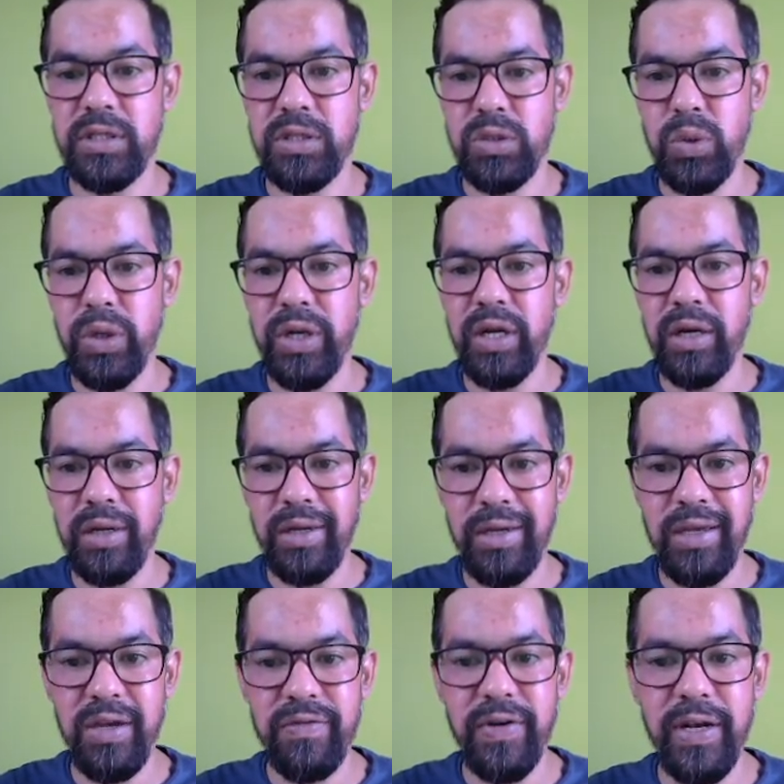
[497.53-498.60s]
So in a
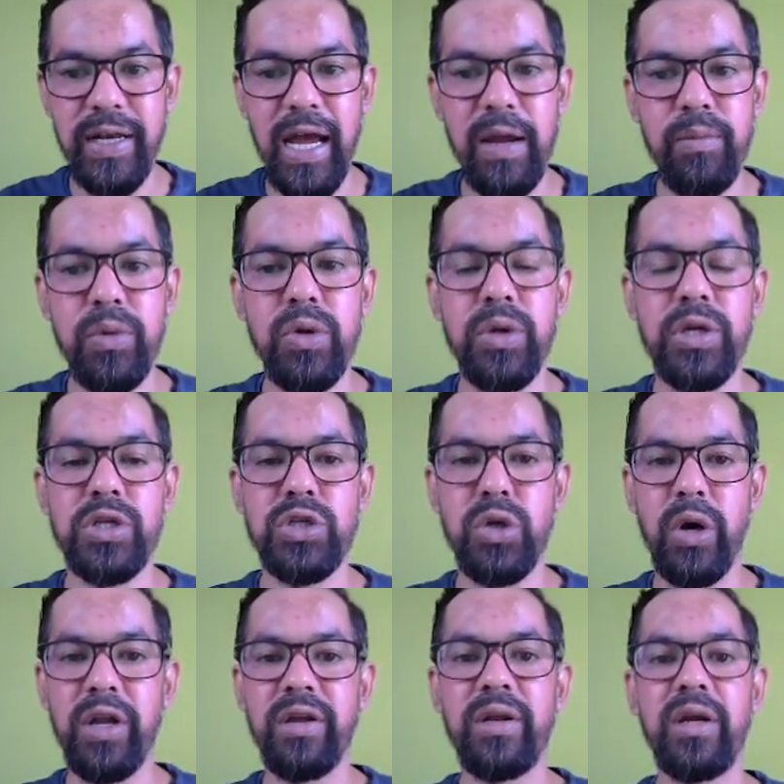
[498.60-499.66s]
given time duration
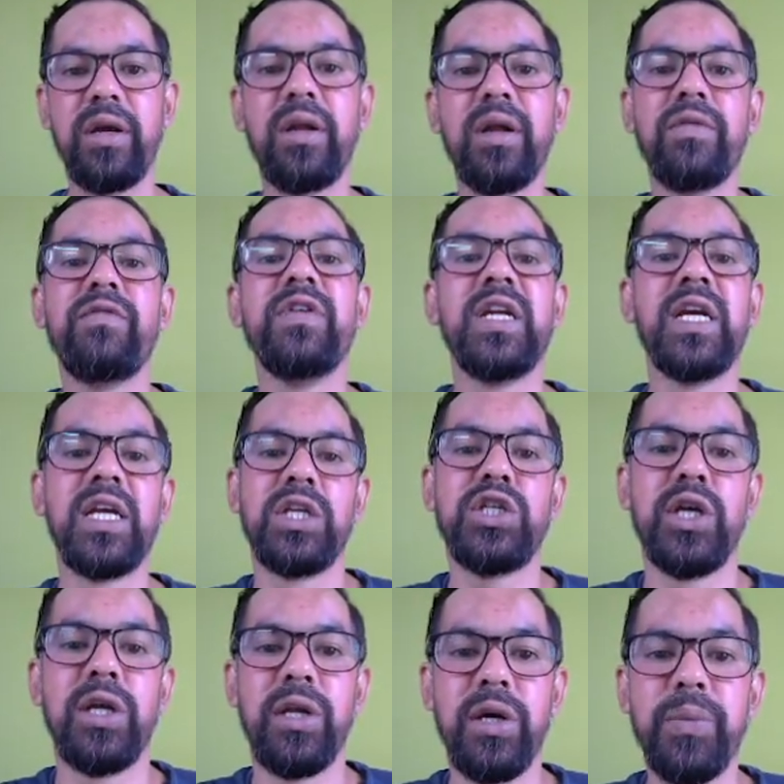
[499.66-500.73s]
or in a
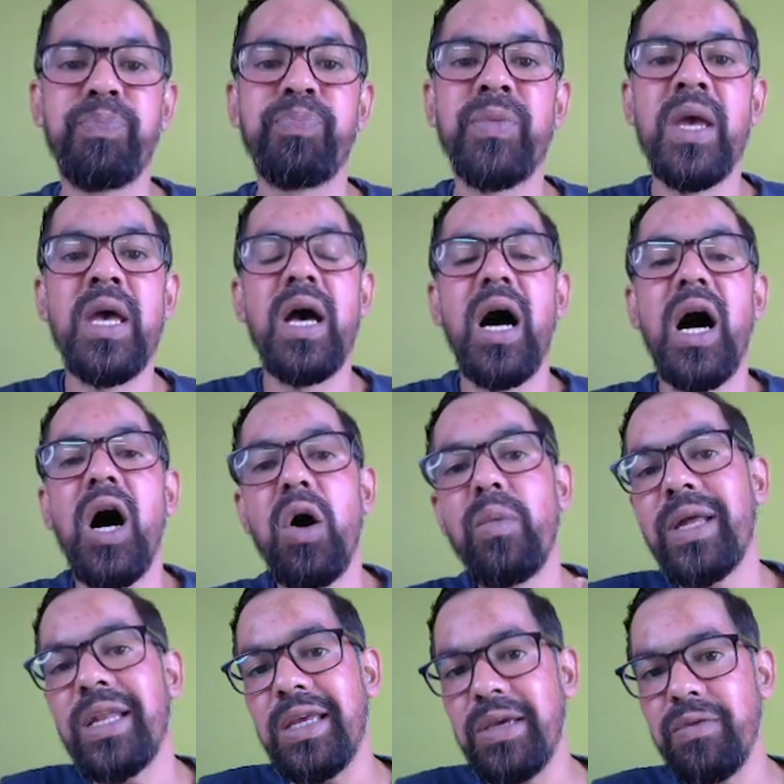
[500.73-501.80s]
financial year, how
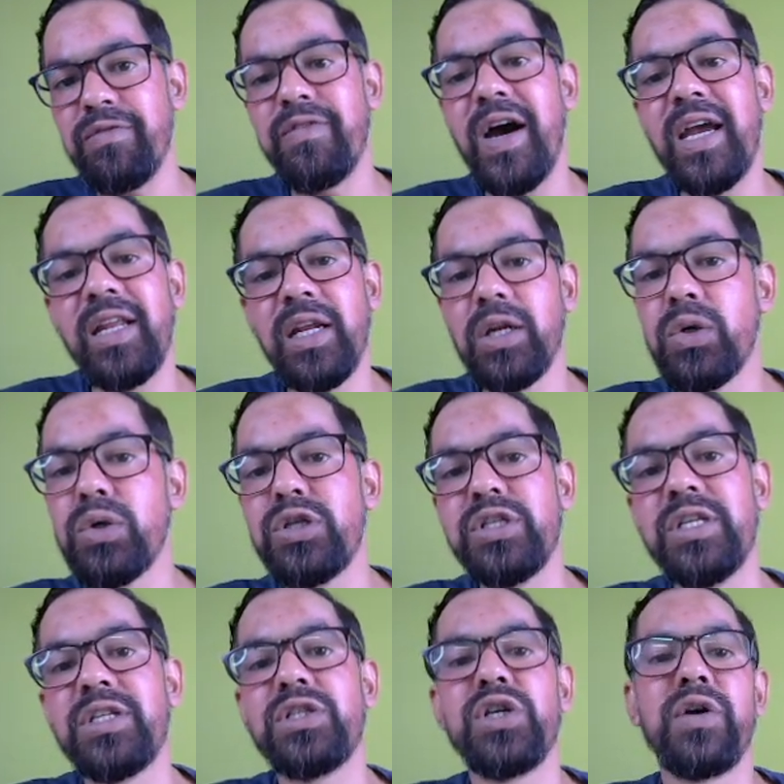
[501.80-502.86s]
many final
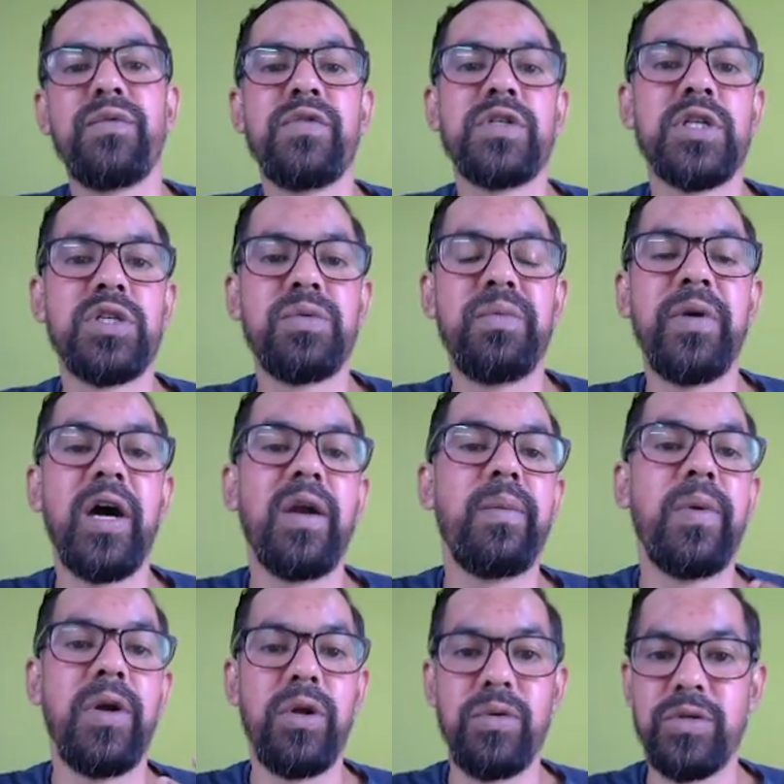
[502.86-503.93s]
goods and services we are
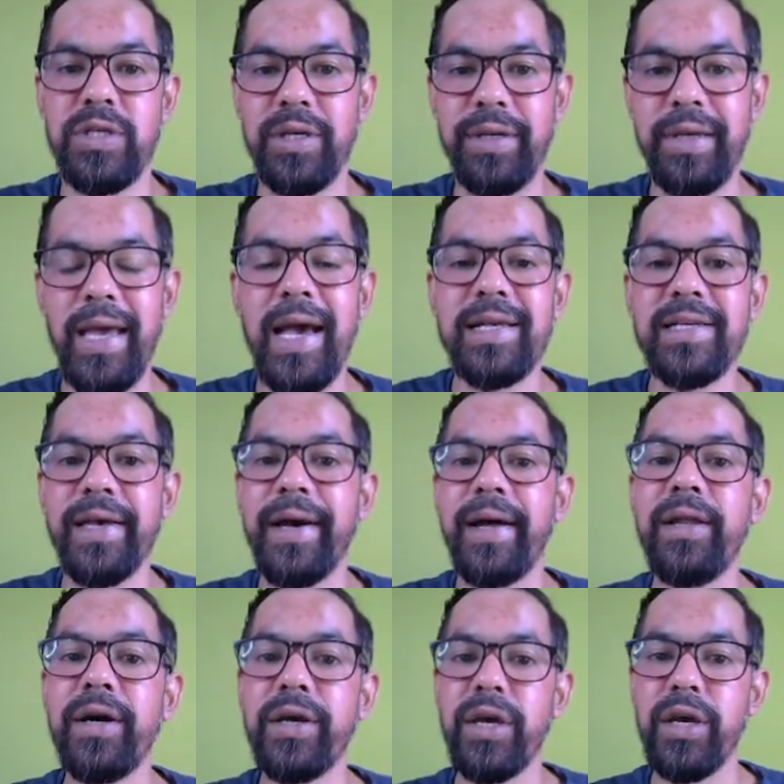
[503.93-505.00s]
producing. As I
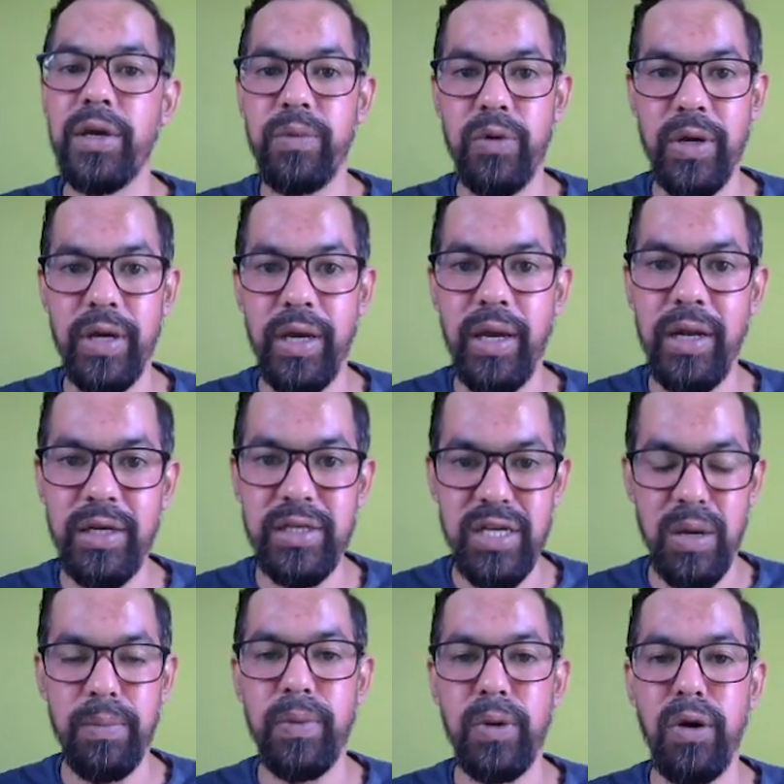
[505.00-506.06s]
earlier gave you an
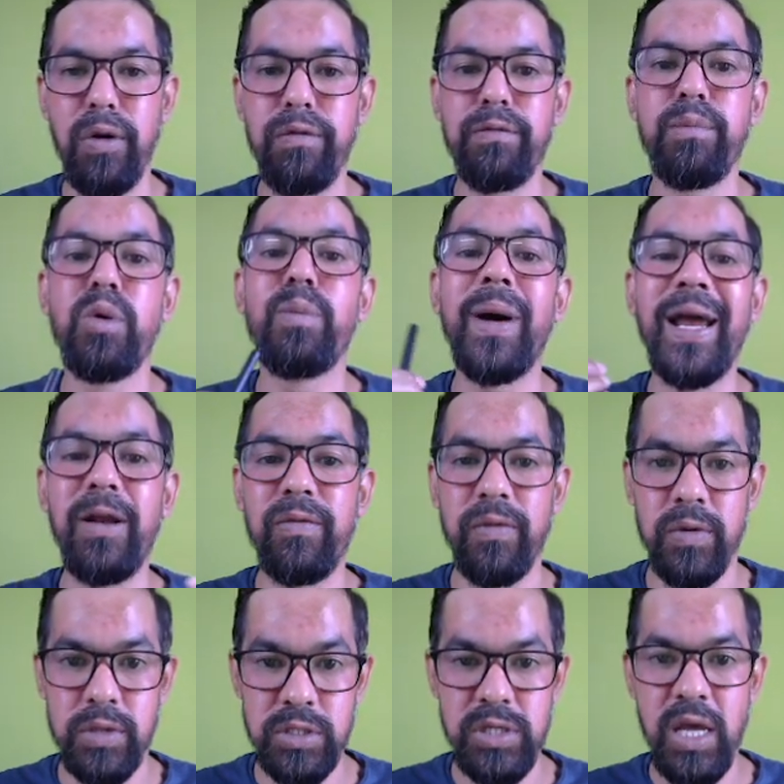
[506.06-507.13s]
example of mobile
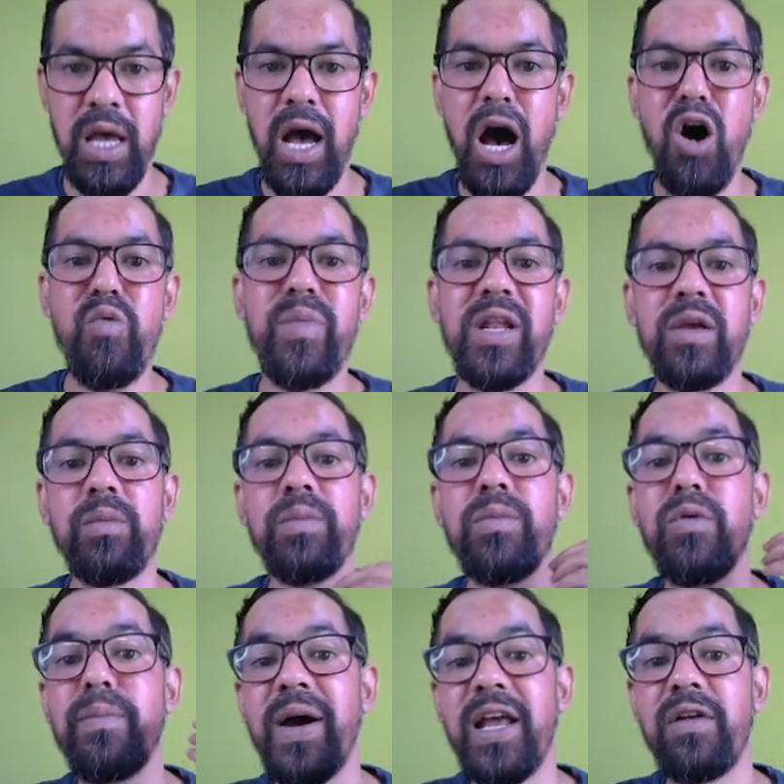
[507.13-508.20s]
phones. How many
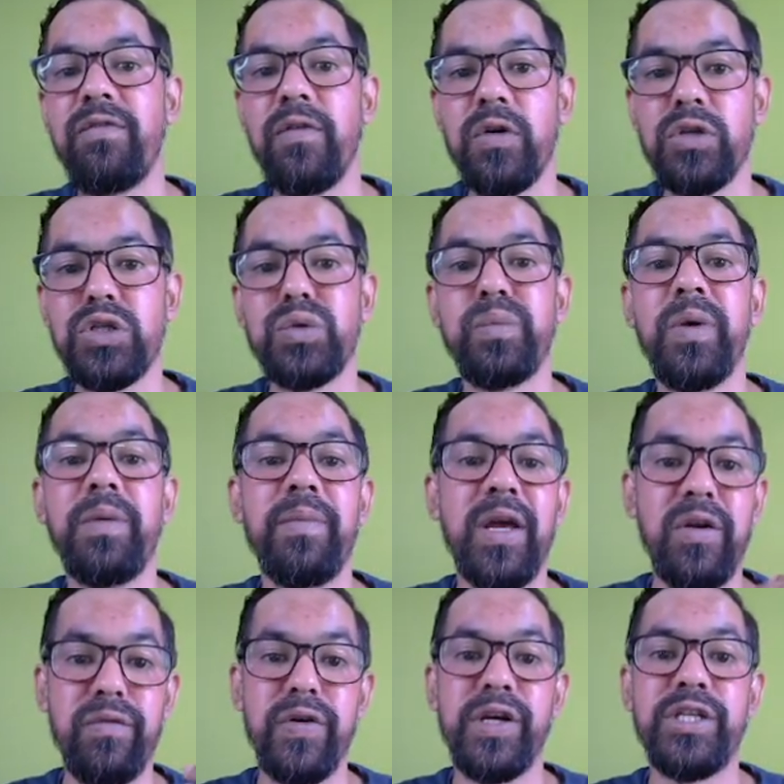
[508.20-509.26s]
mobile phones we
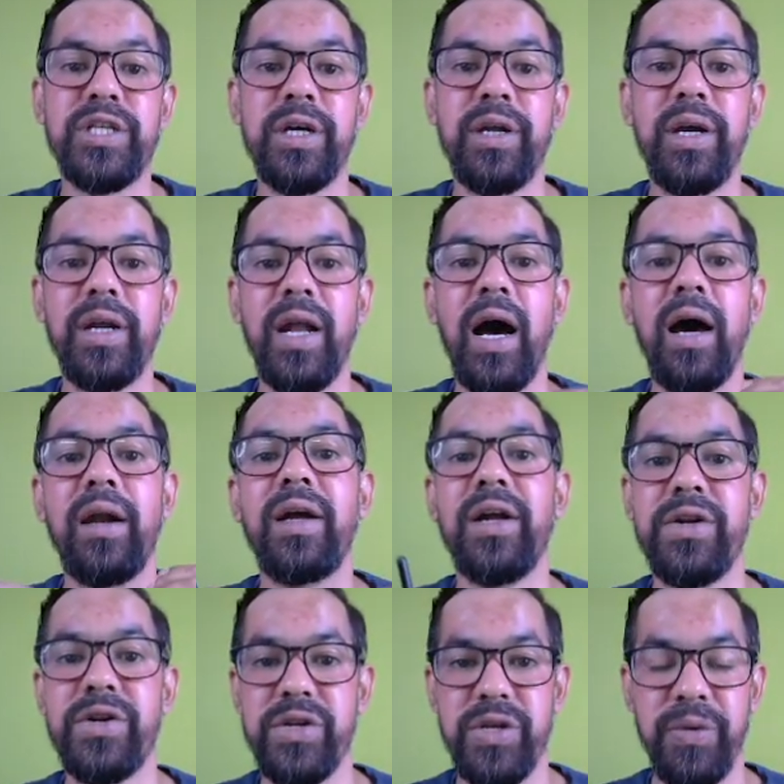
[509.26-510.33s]
manufacture in our
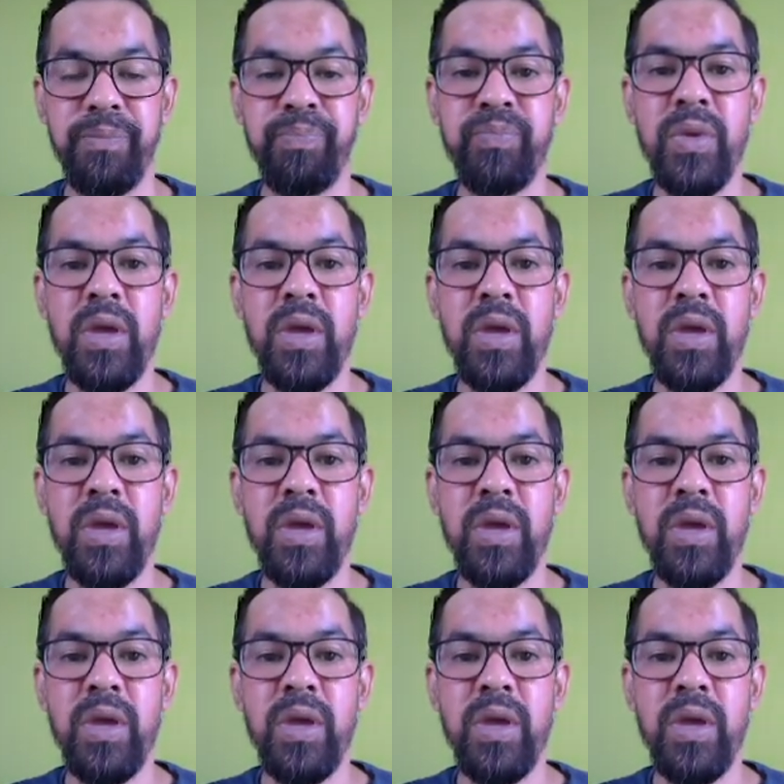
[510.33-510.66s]
country?